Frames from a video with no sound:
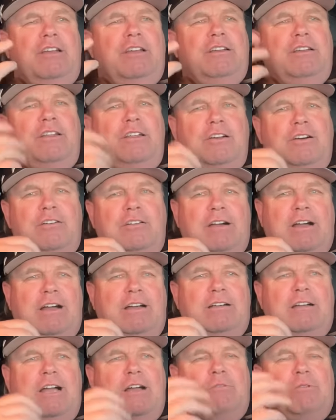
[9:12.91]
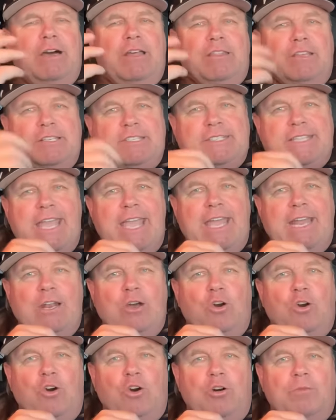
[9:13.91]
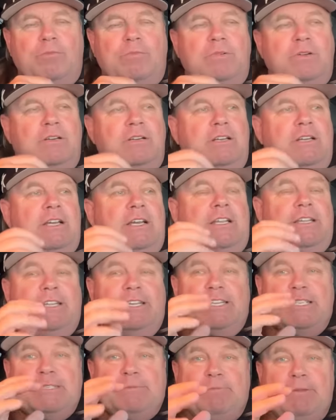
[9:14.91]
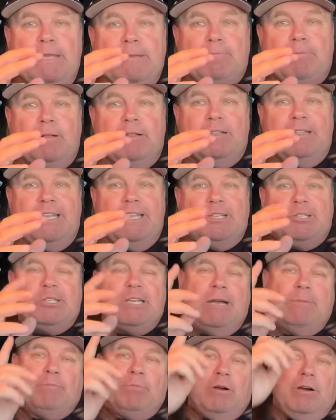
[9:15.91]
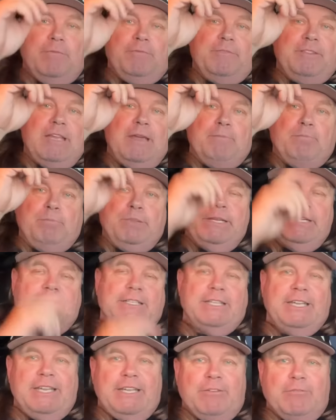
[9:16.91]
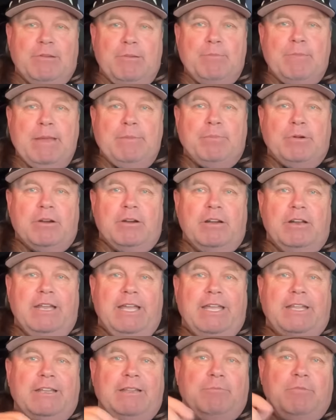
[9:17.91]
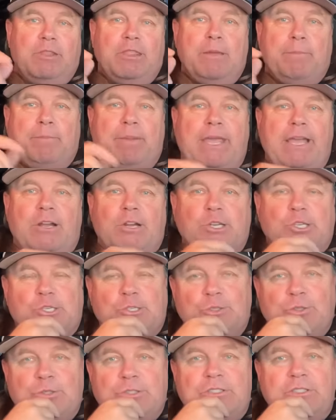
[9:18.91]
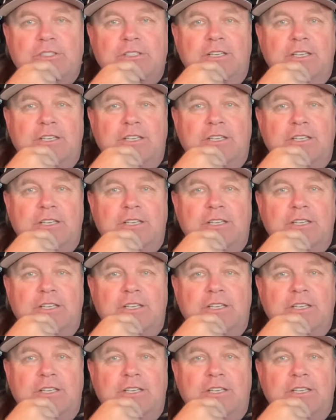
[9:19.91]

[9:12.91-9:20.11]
You know, I rather stay at home. There's people they jump off that building. Remember, like with the parachute,